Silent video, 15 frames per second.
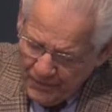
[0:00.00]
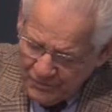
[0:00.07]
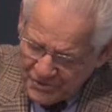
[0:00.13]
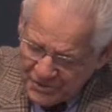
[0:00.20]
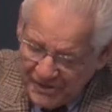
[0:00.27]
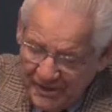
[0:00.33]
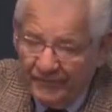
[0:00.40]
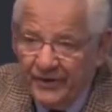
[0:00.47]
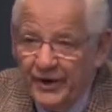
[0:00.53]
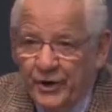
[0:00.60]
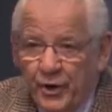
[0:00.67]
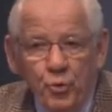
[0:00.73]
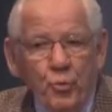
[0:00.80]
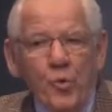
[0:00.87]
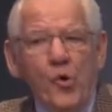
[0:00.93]
was given
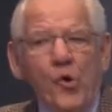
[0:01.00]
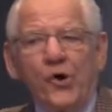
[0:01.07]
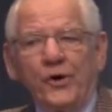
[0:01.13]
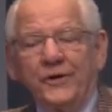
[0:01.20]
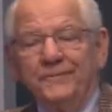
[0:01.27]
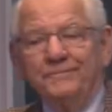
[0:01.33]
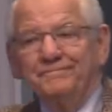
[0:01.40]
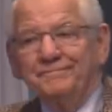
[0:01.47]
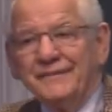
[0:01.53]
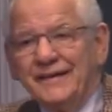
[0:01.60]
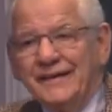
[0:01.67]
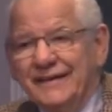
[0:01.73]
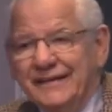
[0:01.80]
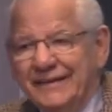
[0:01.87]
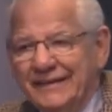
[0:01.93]
an award
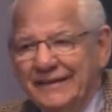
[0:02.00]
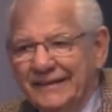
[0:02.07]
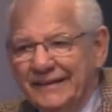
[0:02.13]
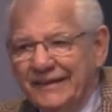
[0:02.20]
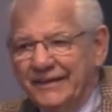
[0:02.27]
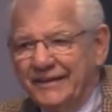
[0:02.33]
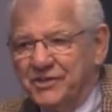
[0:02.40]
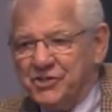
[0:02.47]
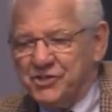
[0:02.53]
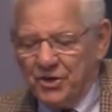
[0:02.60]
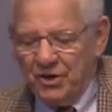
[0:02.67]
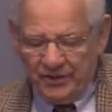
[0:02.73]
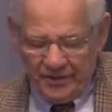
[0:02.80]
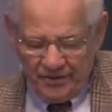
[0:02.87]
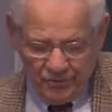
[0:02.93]
in
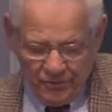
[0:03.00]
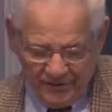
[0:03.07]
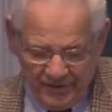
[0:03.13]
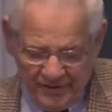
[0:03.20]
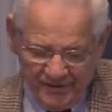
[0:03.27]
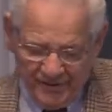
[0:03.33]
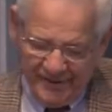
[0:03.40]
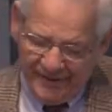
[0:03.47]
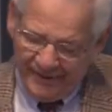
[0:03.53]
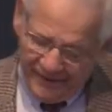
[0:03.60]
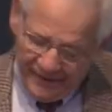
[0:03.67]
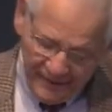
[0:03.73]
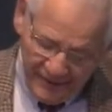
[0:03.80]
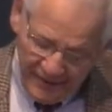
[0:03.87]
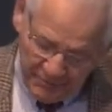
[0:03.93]
Charlotte, North
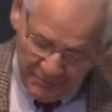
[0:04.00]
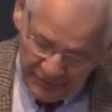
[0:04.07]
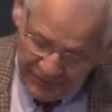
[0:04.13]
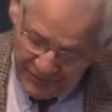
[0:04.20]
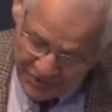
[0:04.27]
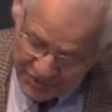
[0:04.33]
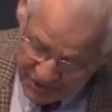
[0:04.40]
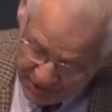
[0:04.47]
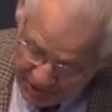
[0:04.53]
Carolina, a number of years